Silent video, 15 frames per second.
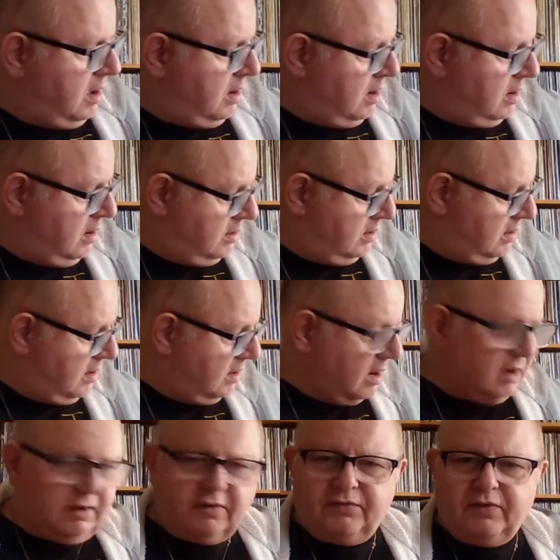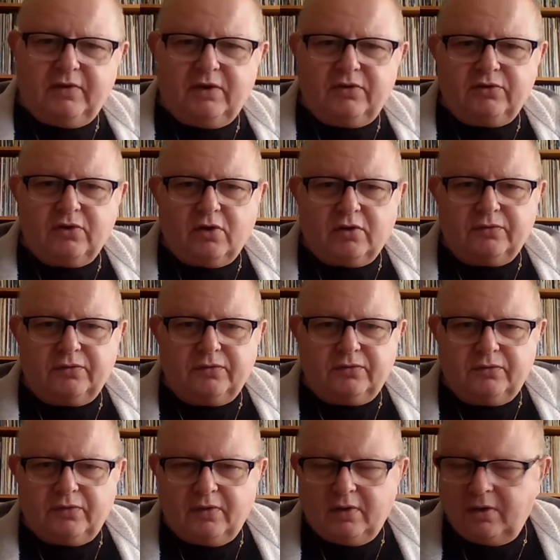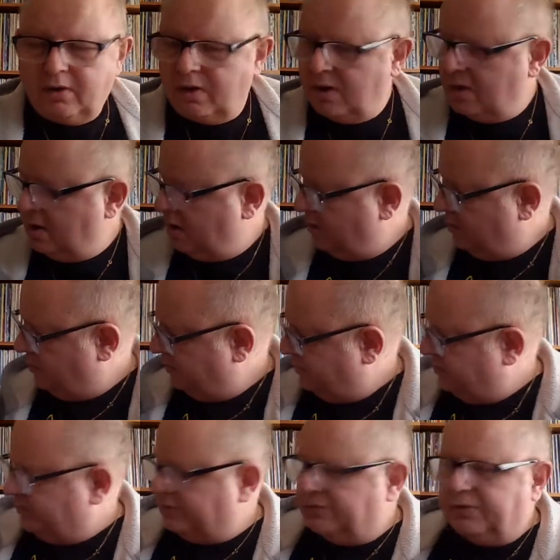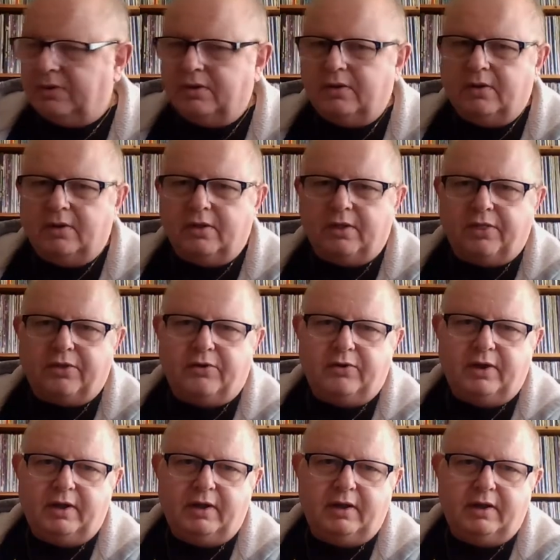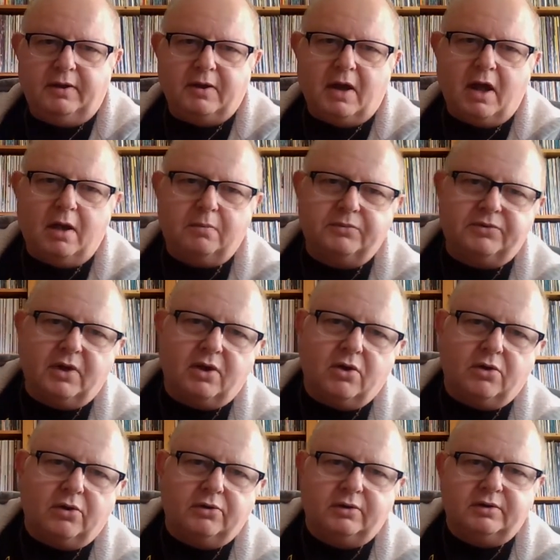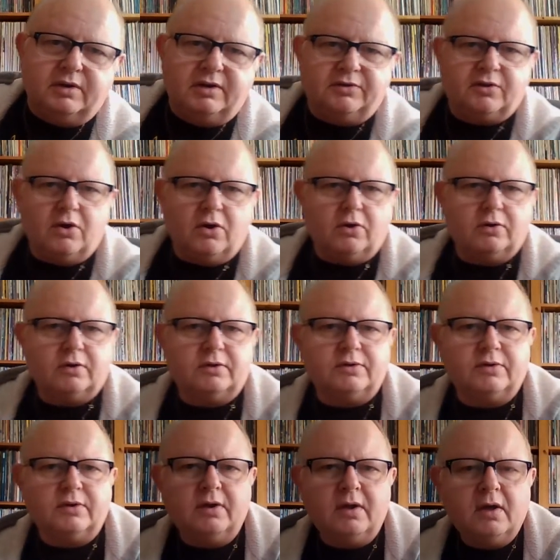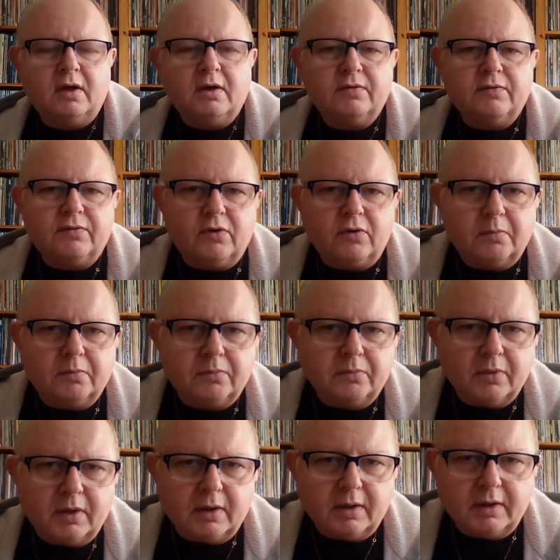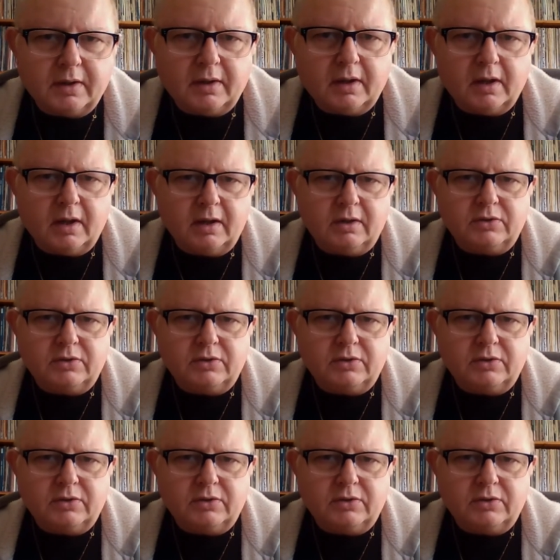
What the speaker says: And I'd like to finish off with just 3 albums I got on Discogs from a